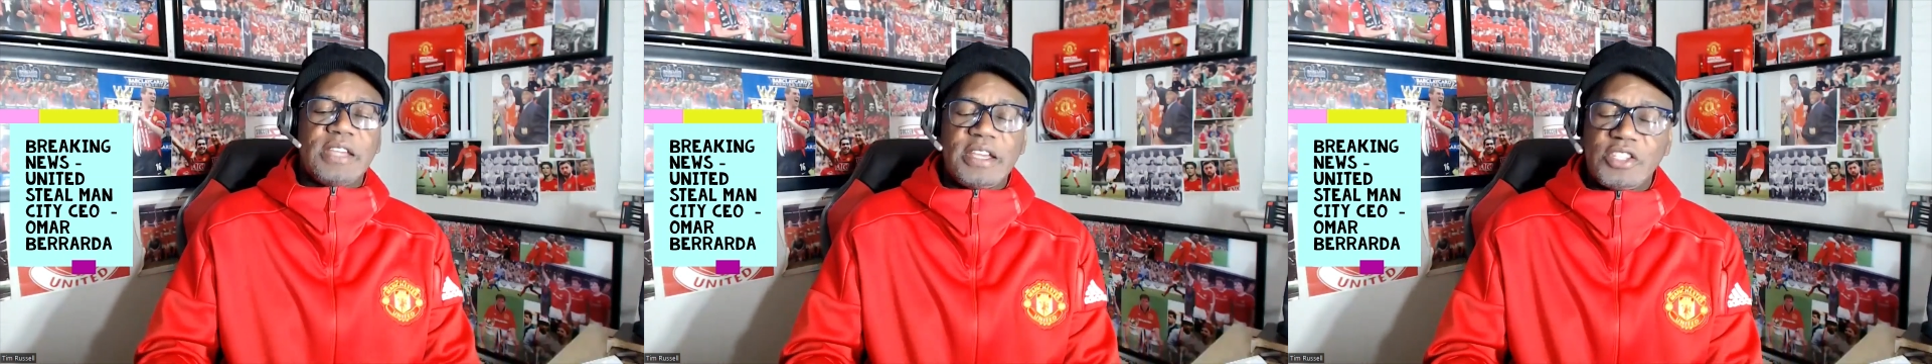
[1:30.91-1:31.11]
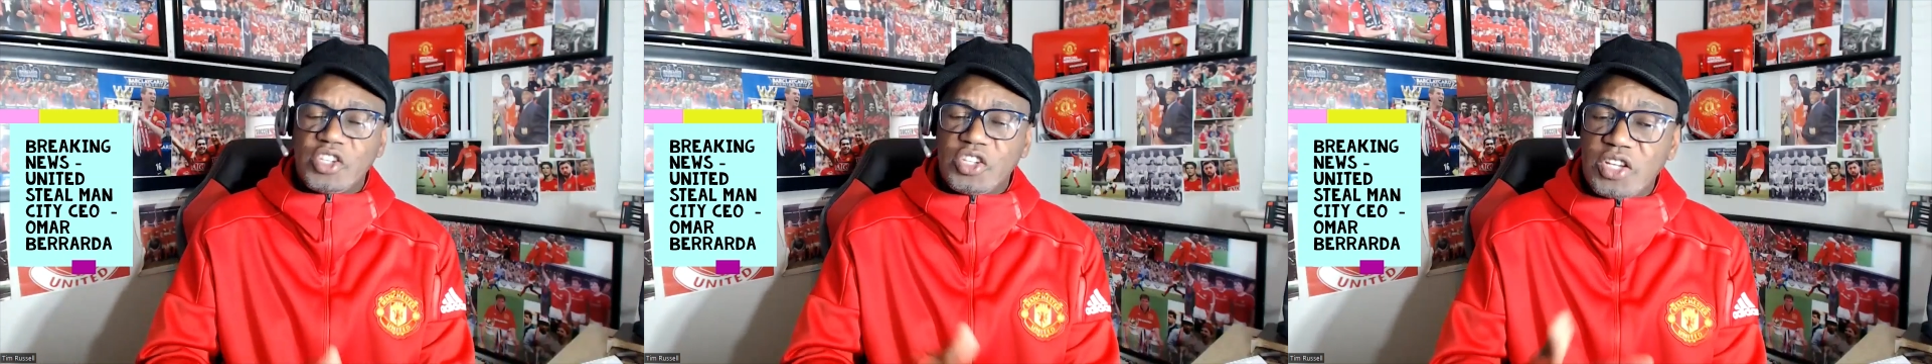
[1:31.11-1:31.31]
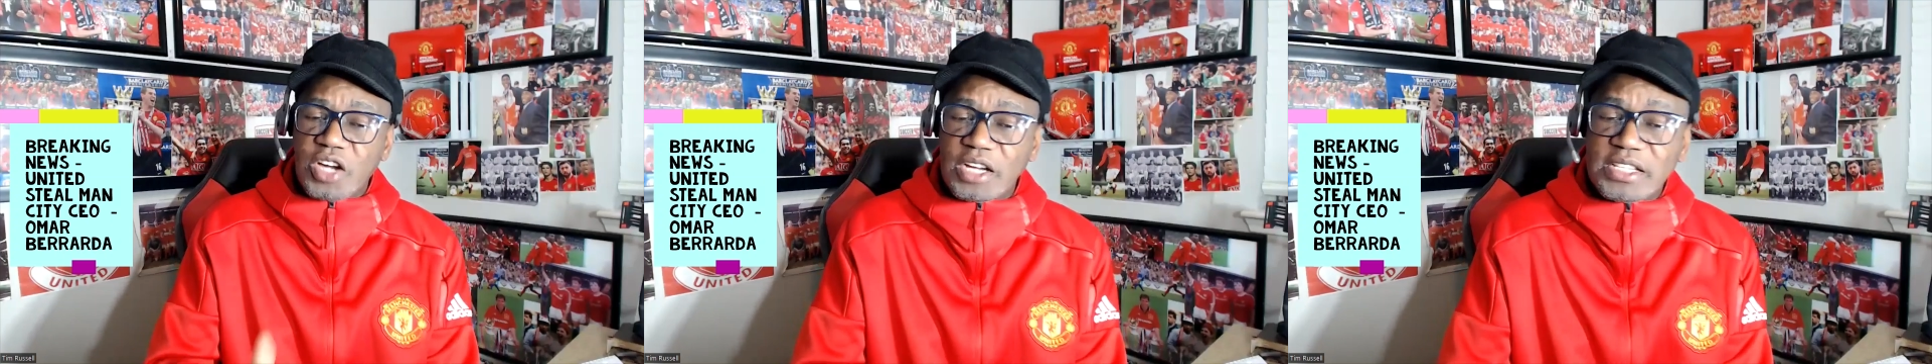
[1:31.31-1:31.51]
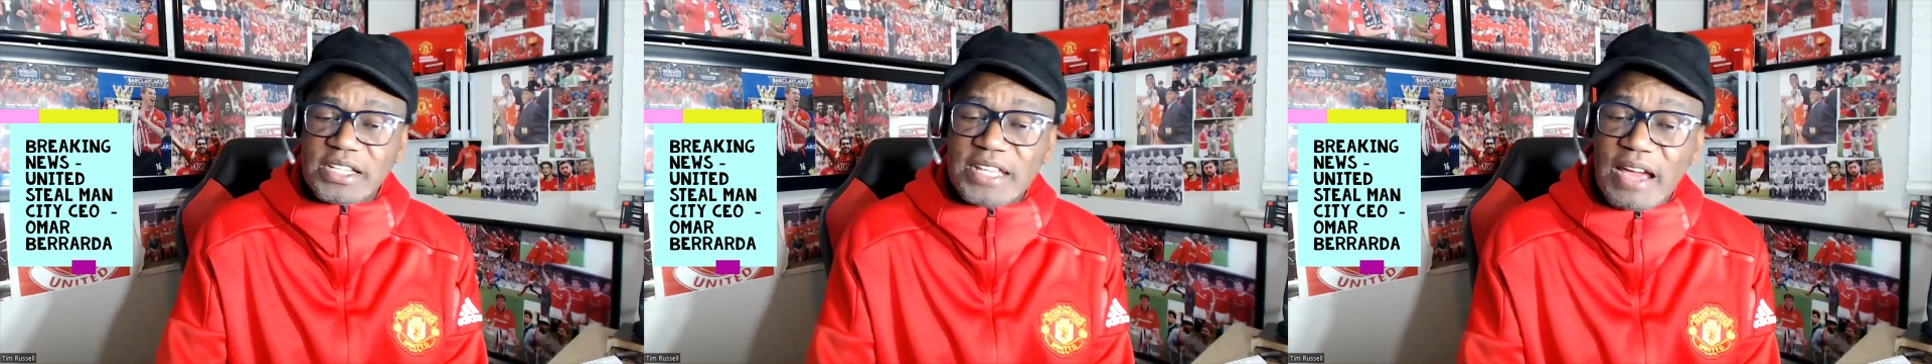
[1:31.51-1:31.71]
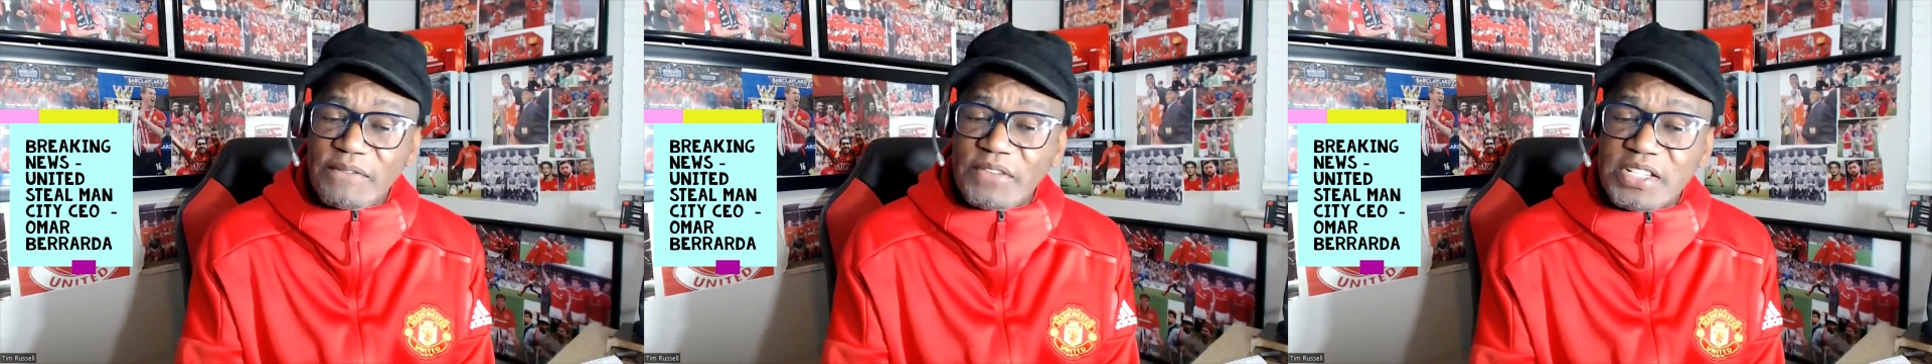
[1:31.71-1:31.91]
is
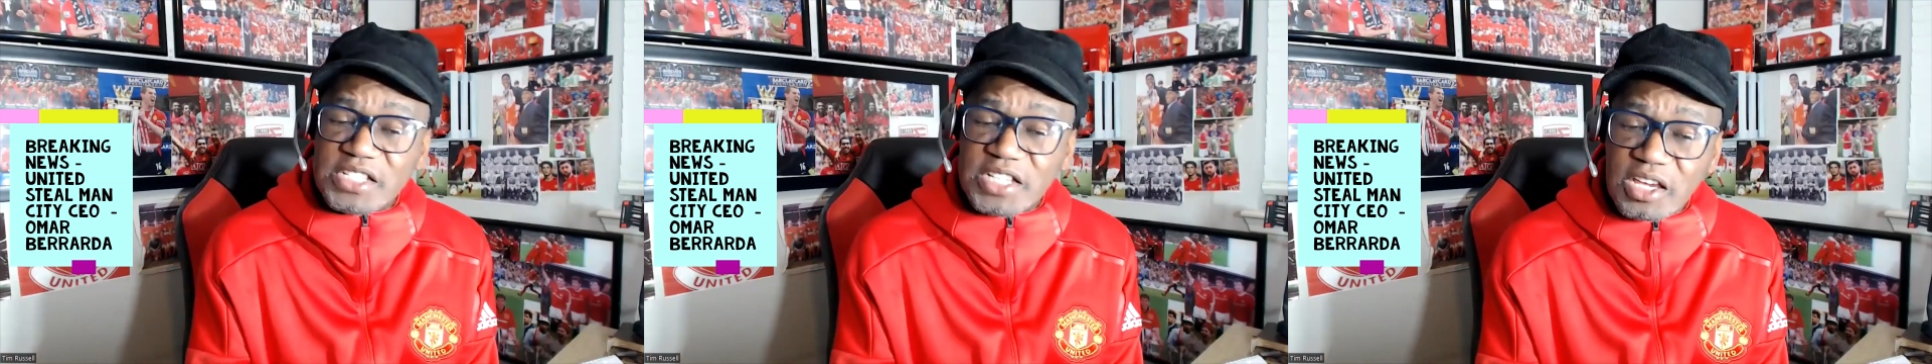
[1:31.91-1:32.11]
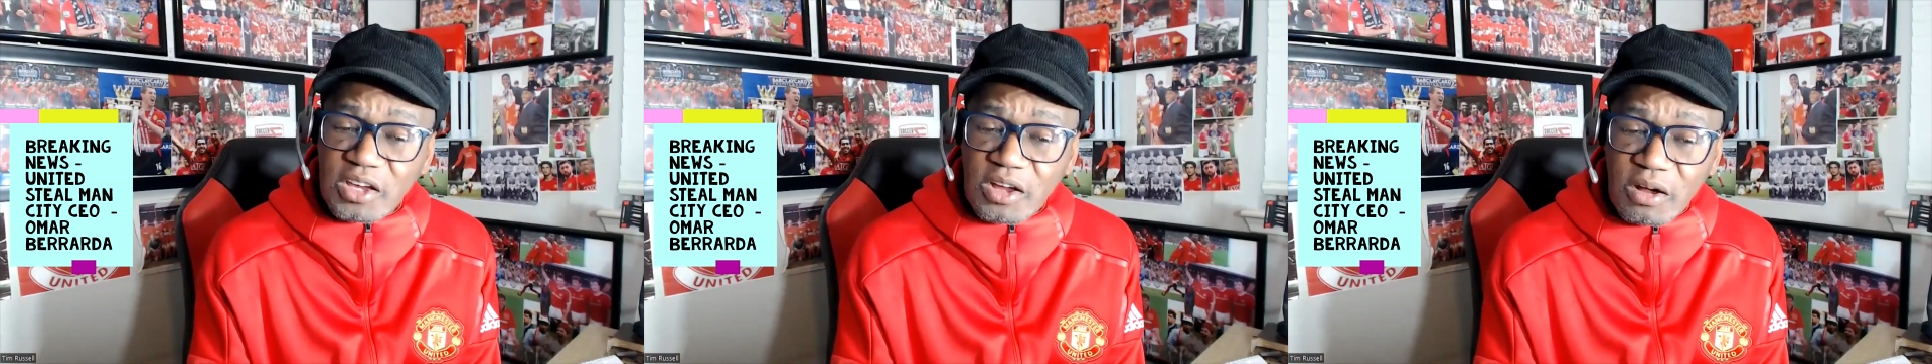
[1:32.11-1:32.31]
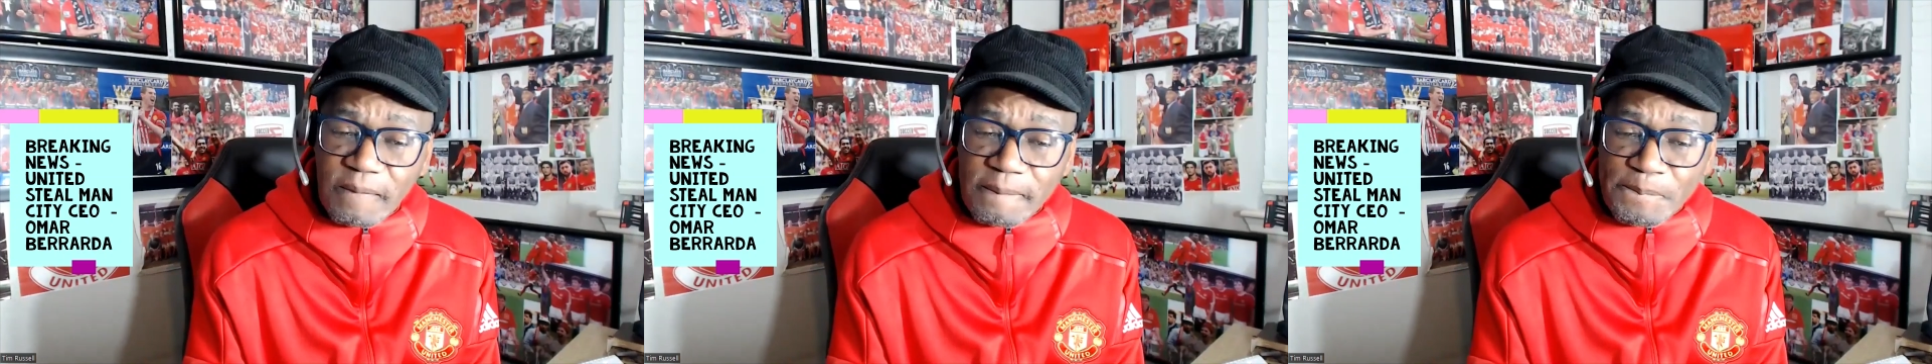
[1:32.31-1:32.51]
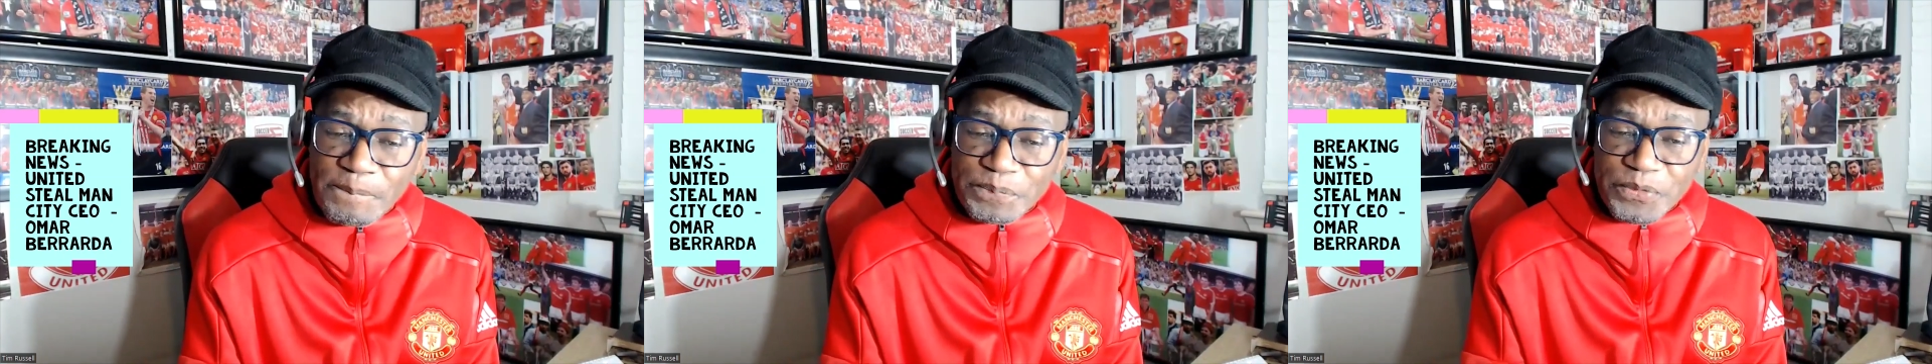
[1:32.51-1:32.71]
United have a CEO.